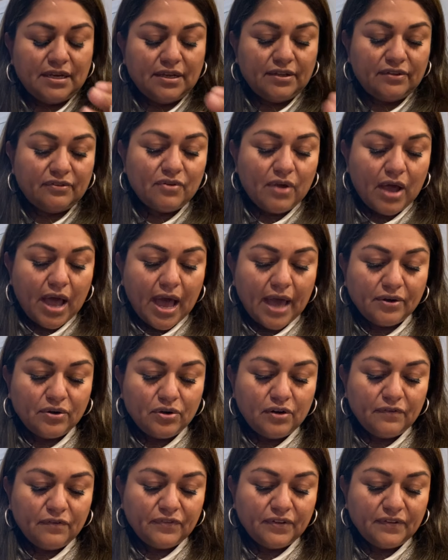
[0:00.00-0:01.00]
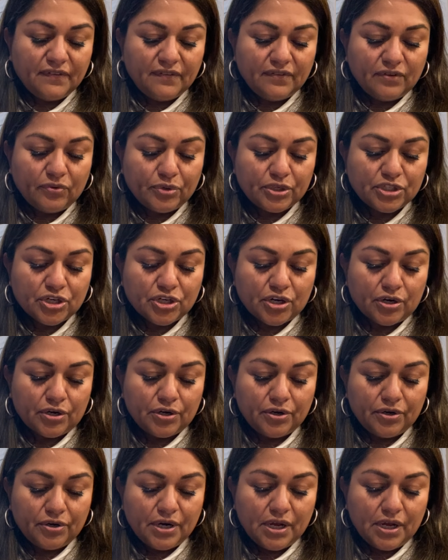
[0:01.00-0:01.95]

So I don't know if this is a return or